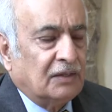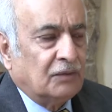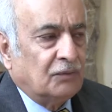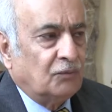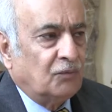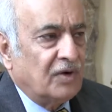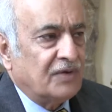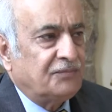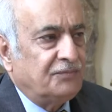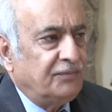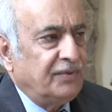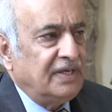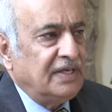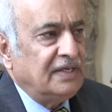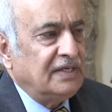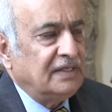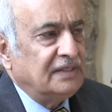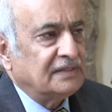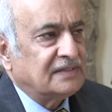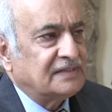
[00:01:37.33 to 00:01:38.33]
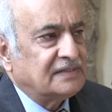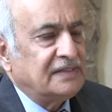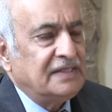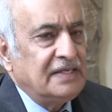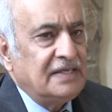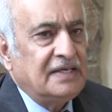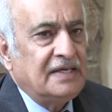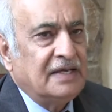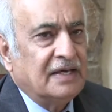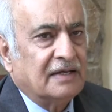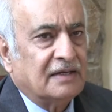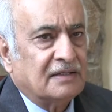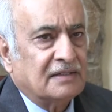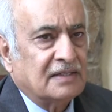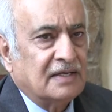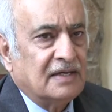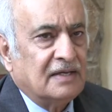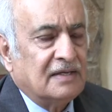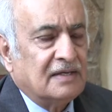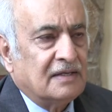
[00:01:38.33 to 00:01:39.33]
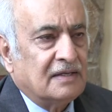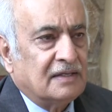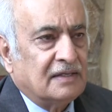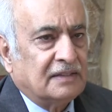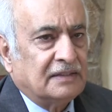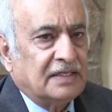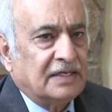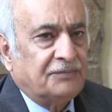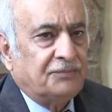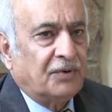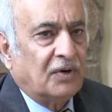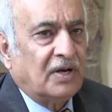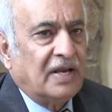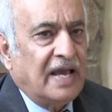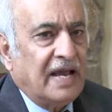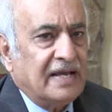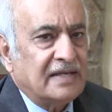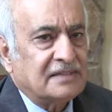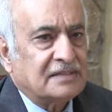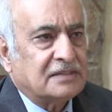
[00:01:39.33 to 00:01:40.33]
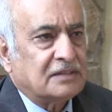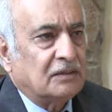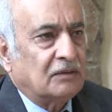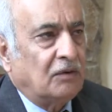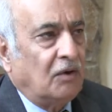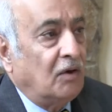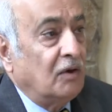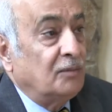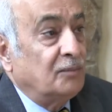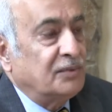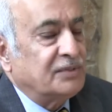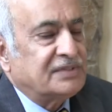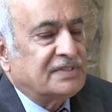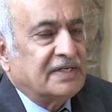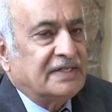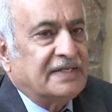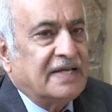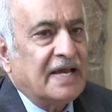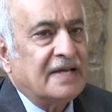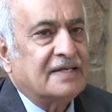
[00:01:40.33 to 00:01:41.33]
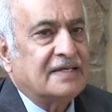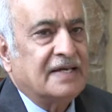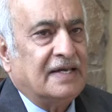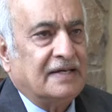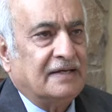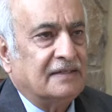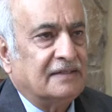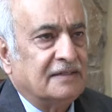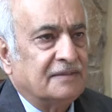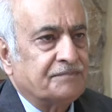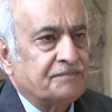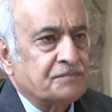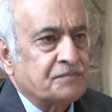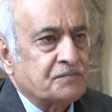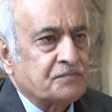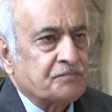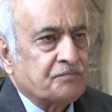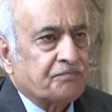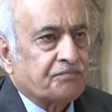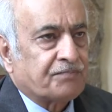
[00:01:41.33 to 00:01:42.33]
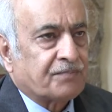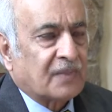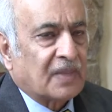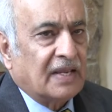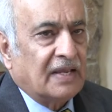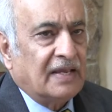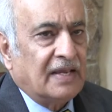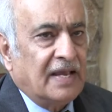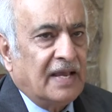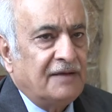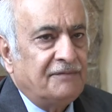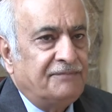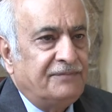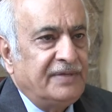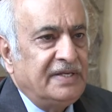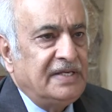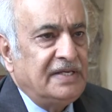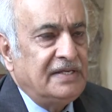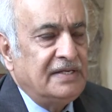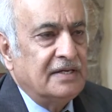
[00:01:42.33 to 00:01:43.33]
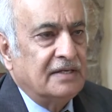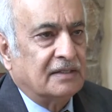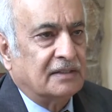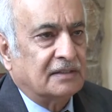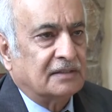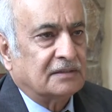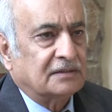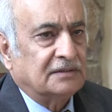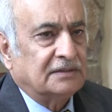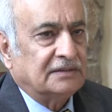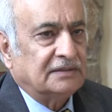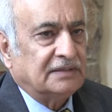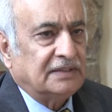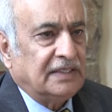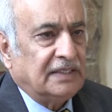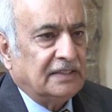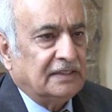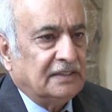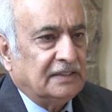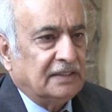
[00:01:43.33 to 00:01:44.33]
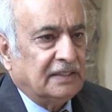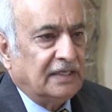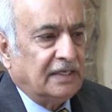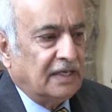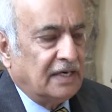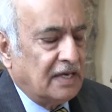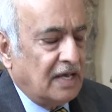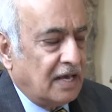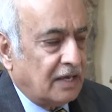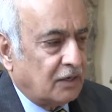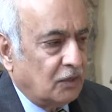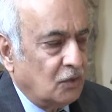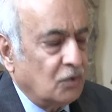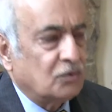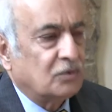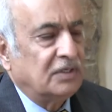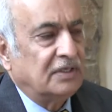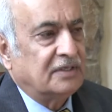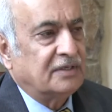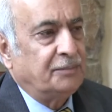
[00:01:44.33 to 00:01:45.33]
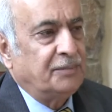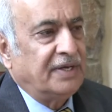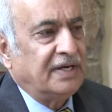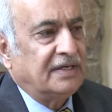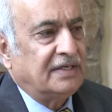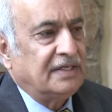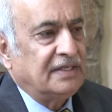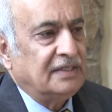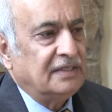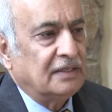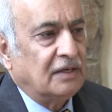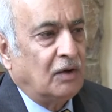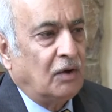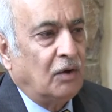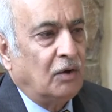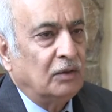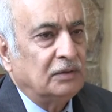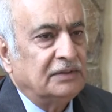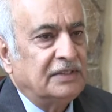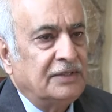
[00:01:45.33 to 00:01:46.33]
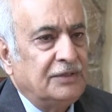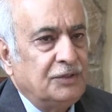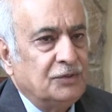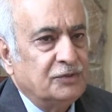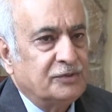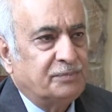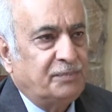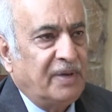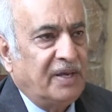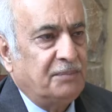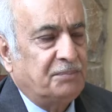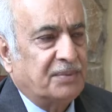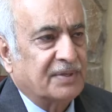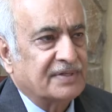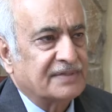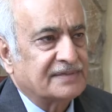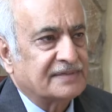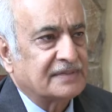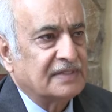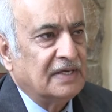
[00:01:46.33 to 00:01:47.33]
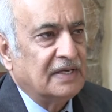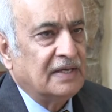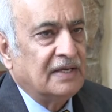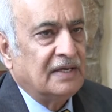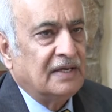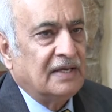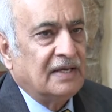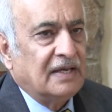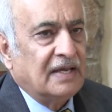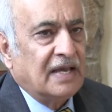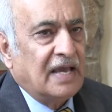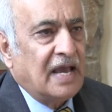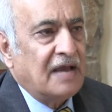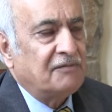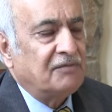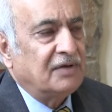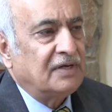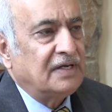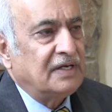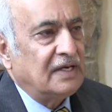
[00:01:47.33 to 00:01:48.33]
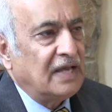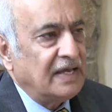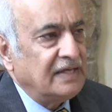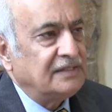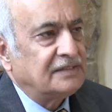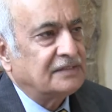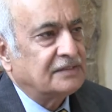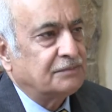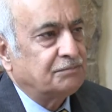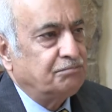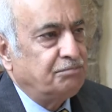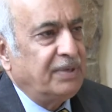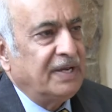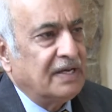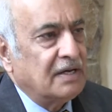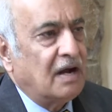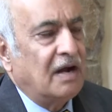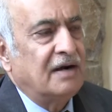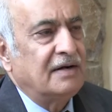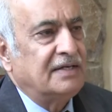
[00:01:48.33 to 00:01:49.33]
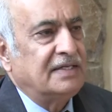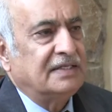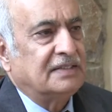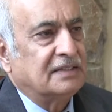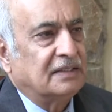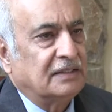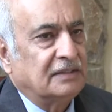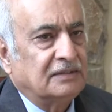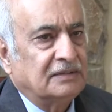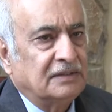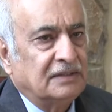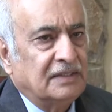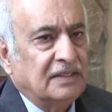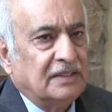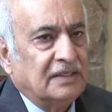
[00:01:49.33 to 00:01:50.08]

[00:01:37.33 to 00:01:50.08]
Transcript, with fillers: what we see here that for last almost a decade, every year in our local community, all the newspapers have a nice big article